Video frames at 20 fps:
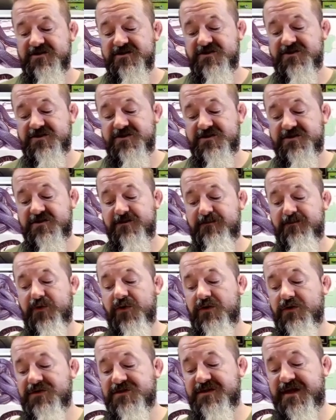such as the
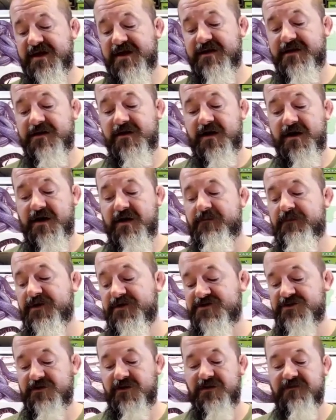bull snake,
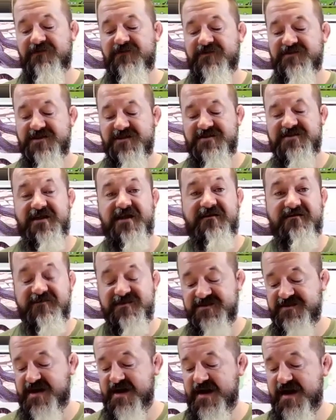Pituophis
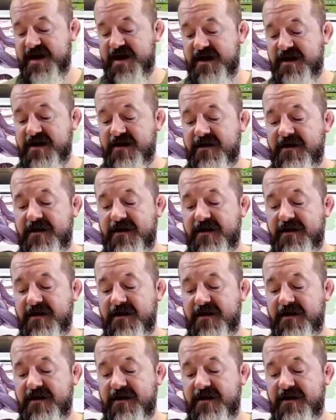catenophysei,